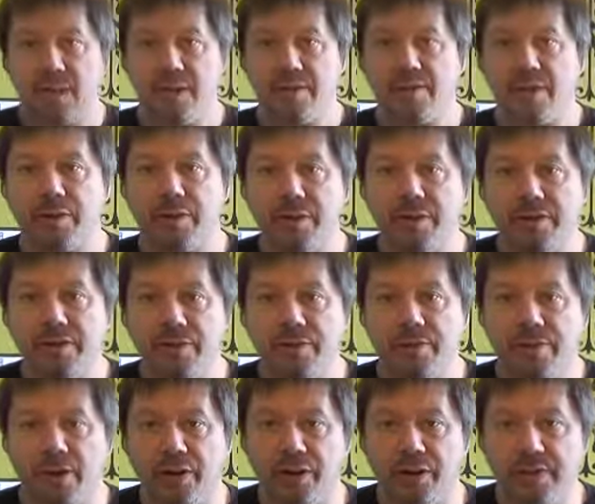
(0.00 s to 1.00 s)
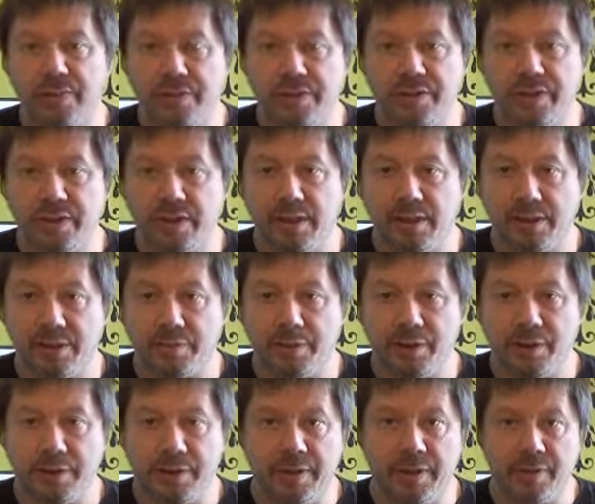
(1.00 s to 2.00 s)
So there's two volumes at the
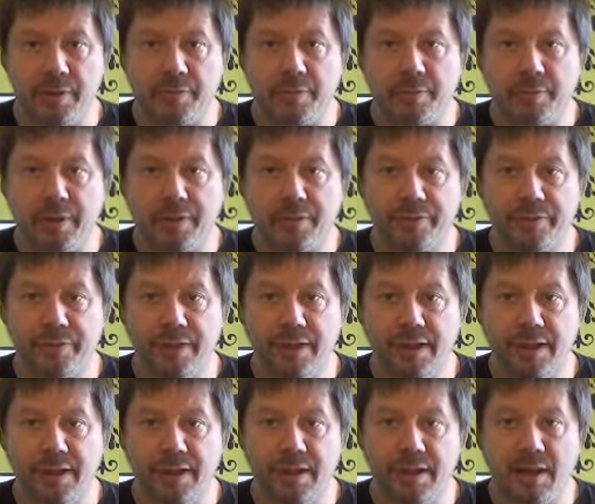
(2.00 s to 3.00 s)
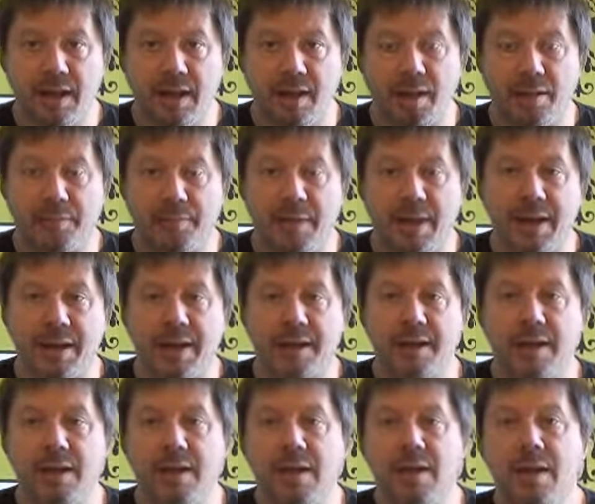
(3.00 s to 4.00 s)
moment, both in
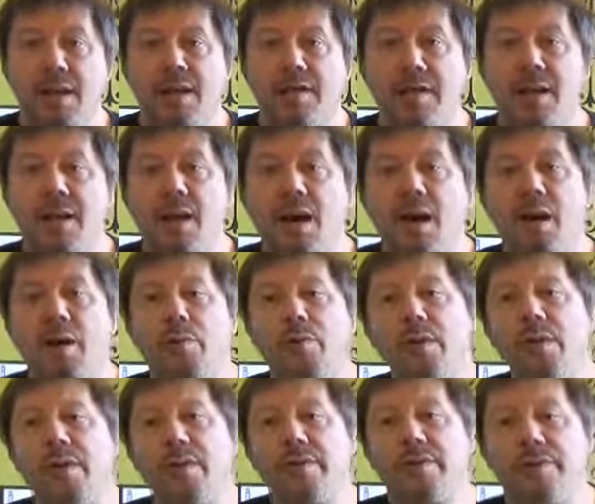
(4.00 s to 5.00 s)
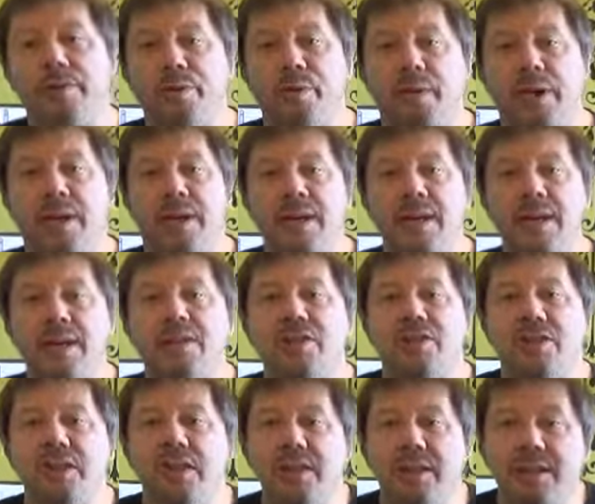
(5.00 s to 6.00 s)
hardback. The artwork throughout
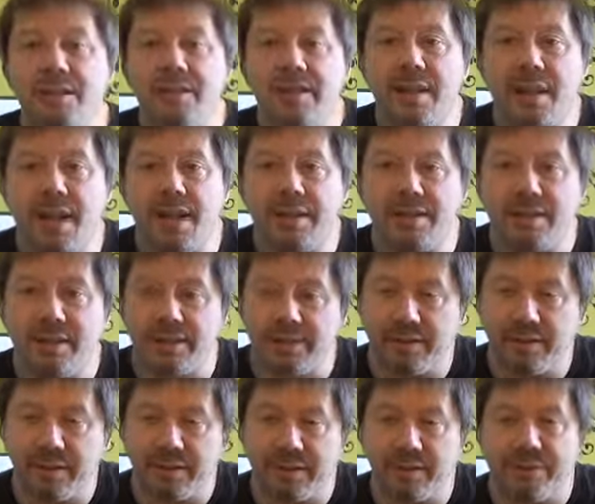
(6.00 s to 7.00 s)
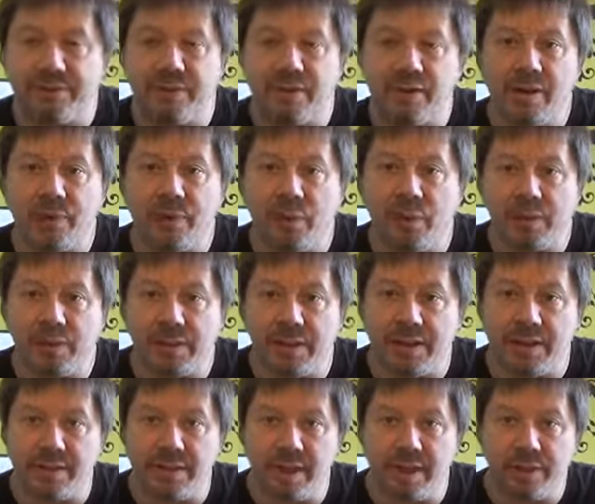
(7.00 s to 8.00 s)
each is excellent. It's very well
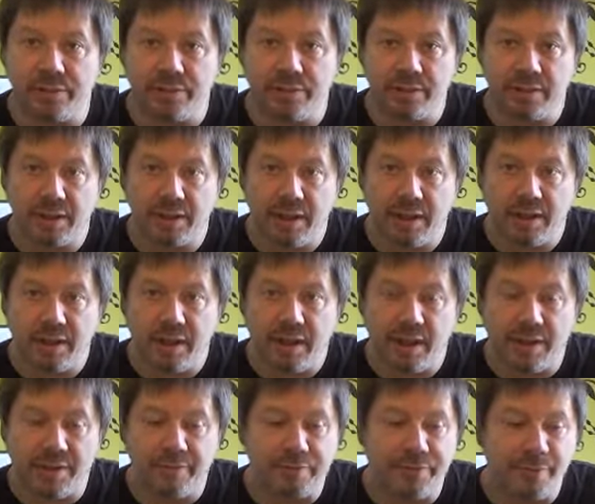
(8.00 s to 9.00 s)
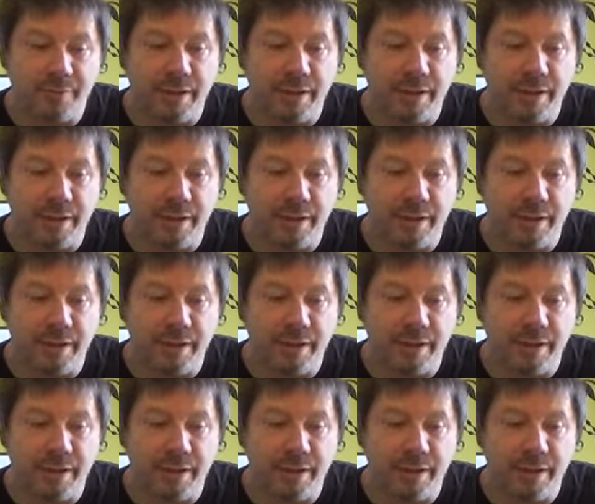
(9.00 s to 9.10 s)
detailed and for